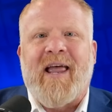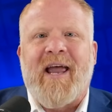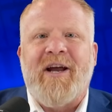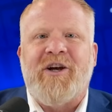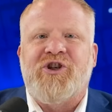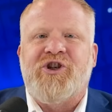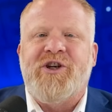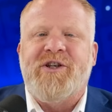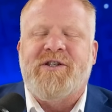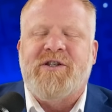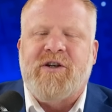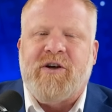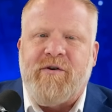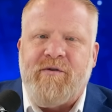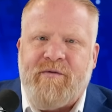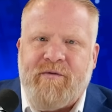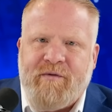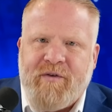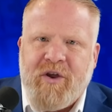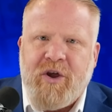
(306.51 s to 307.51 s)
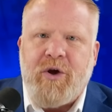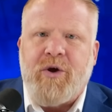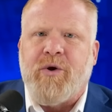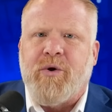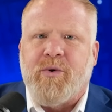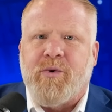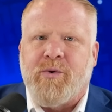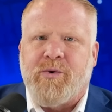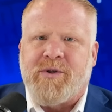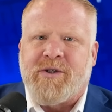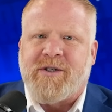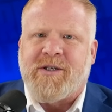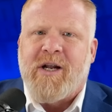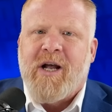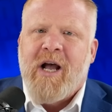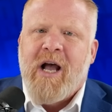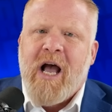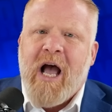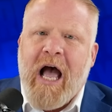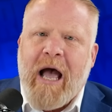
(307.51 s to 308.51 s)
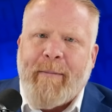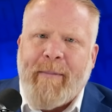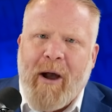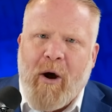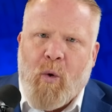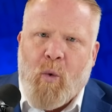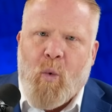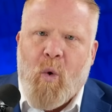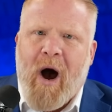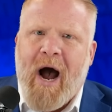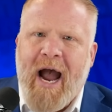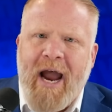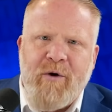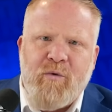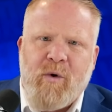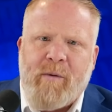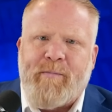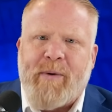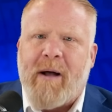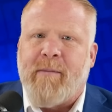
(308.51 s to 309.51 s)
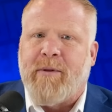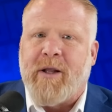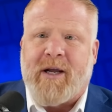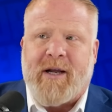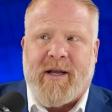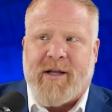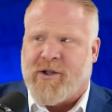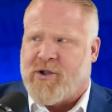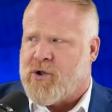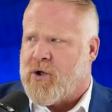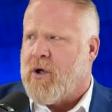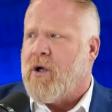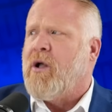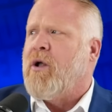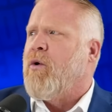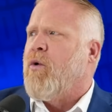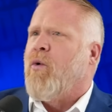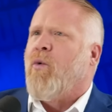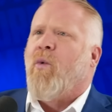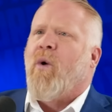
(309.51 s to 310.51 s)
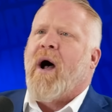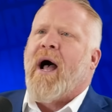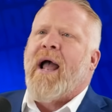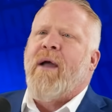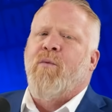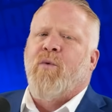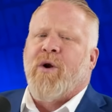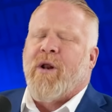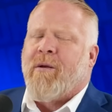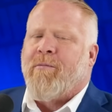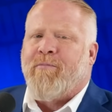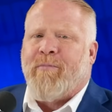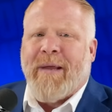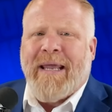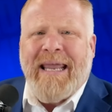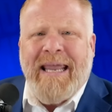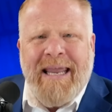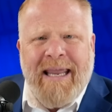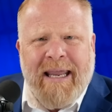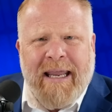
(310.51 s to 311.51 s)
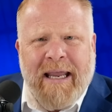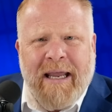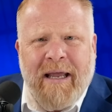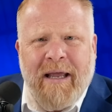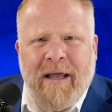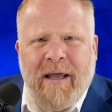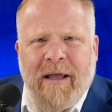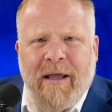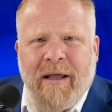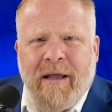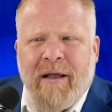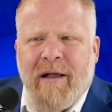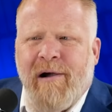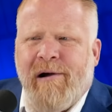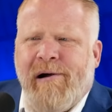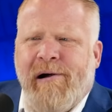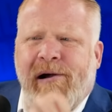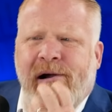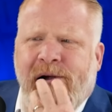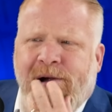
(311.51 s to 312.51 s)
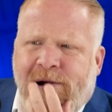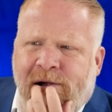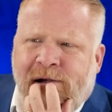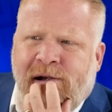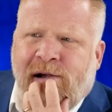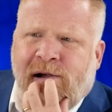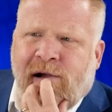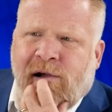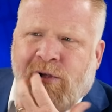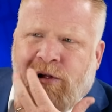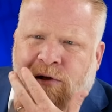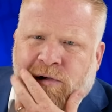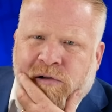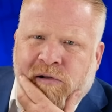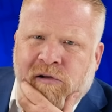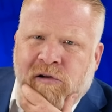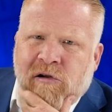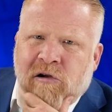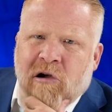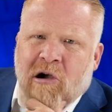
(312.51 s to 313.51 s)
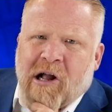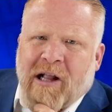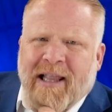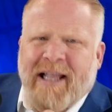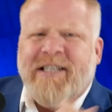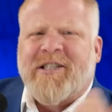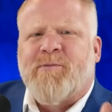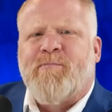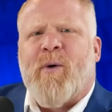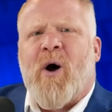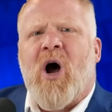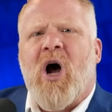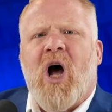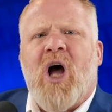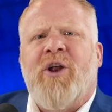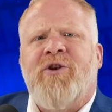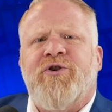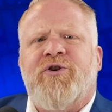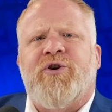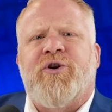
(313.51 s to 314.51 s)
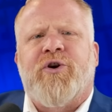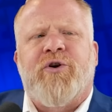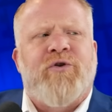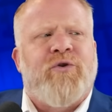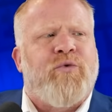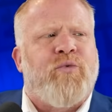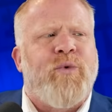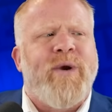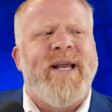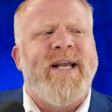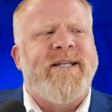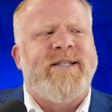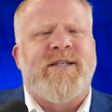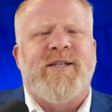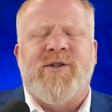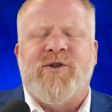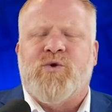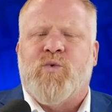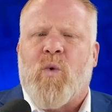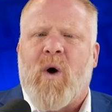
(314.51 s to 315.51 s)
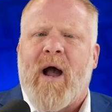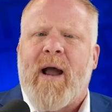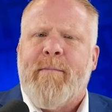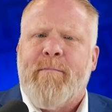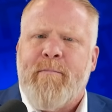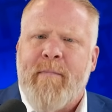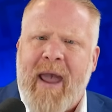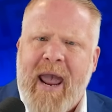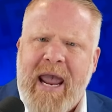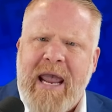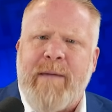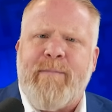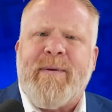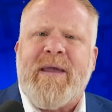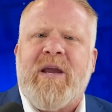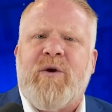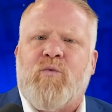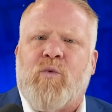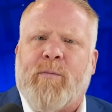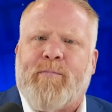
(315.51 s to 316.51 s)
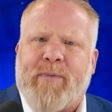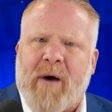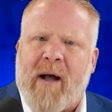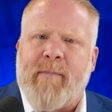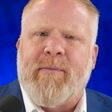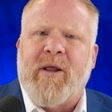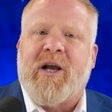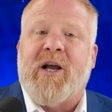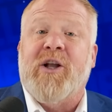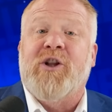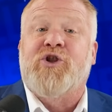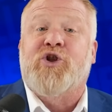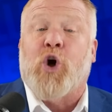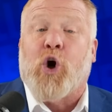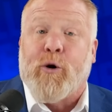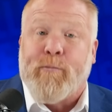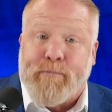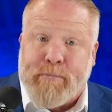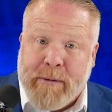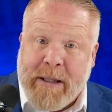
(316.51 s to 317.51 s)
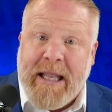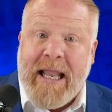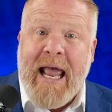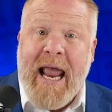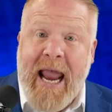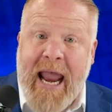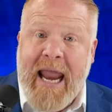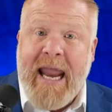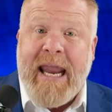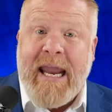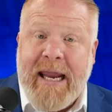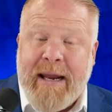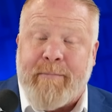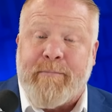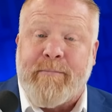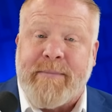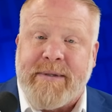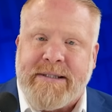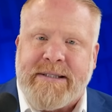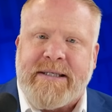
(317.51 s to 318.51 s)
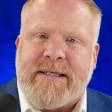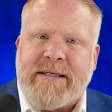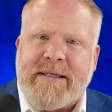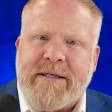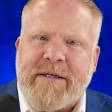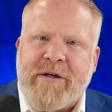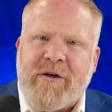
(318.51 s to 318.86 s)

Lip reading: like she's confused about why Republicans, why would it be? Let's ponder the reasons why maybe Republicans are blamed